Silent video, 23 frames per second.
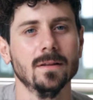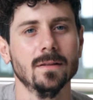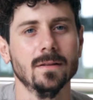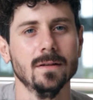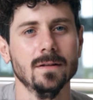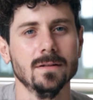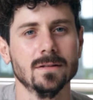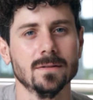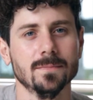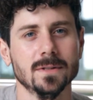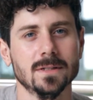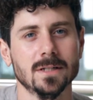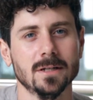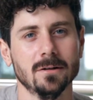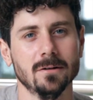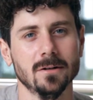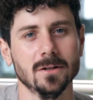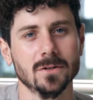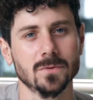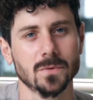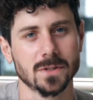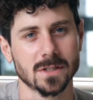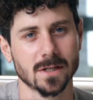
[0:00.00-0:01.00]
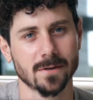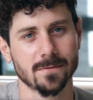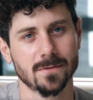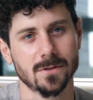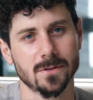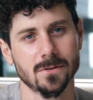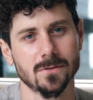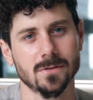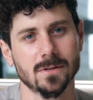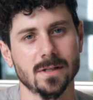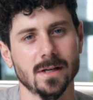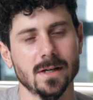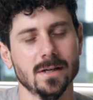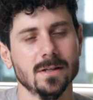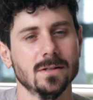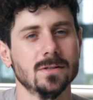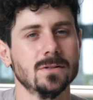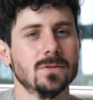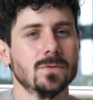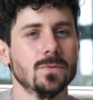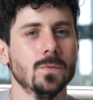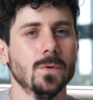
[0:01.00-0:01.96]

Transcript: These are materials which have two states,